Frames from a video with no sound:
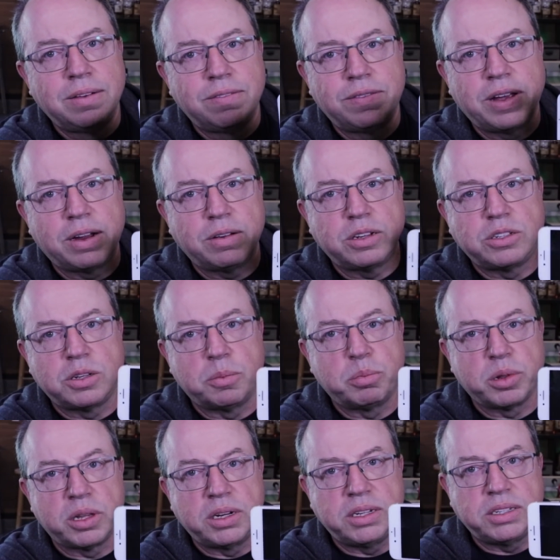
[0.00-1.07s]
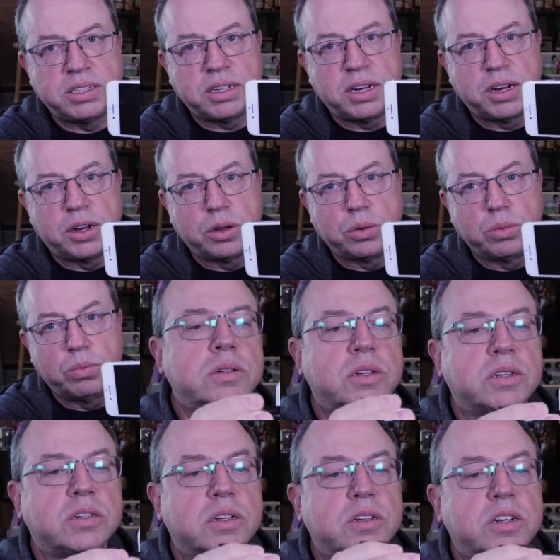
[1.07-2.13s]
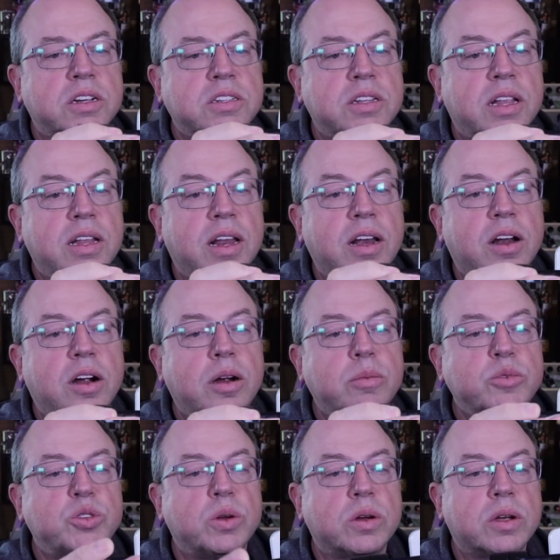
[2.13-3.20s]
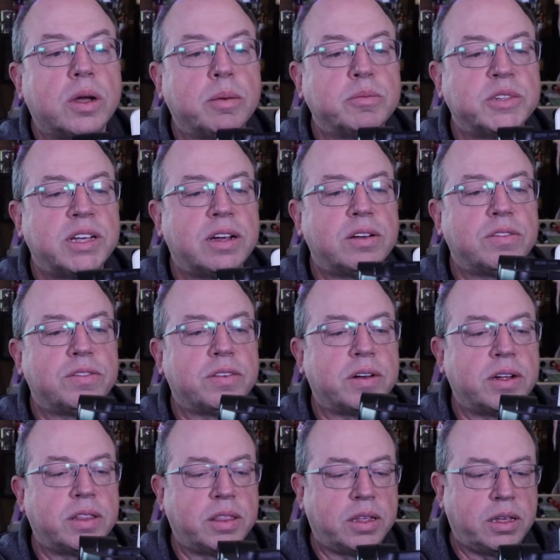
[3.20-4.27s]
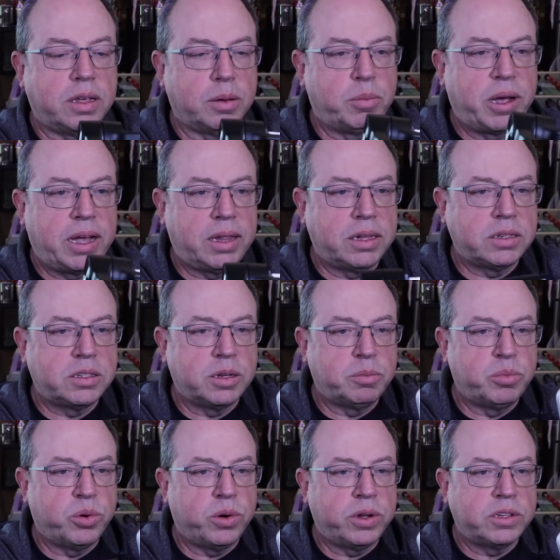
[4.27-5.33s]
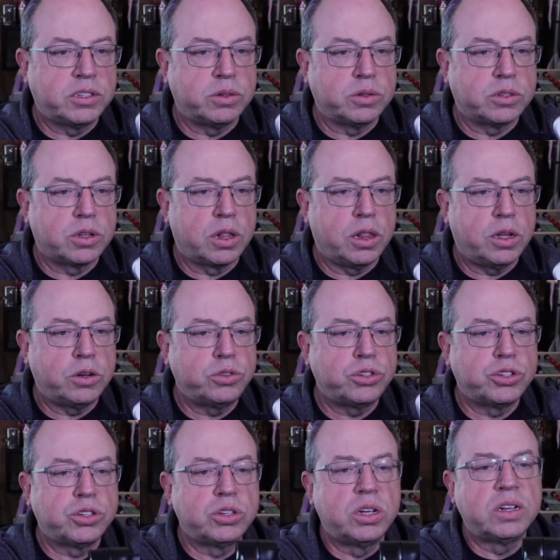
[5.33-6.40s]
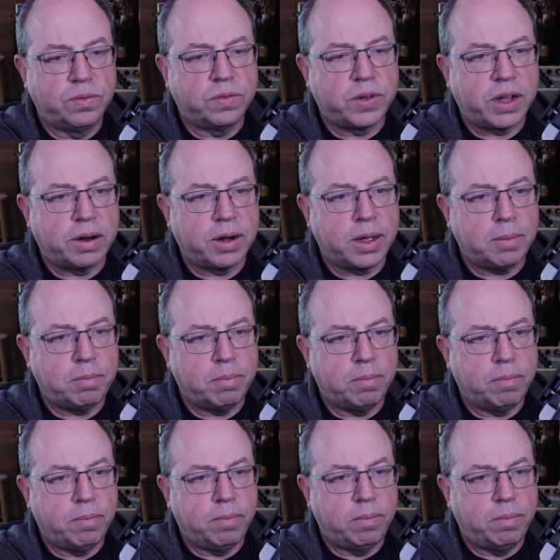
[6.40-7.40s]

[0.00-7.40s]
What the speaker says: Very simple and easy to do. Just adjust that little arm so it comes out, find the balancing point so it's close, fire it up.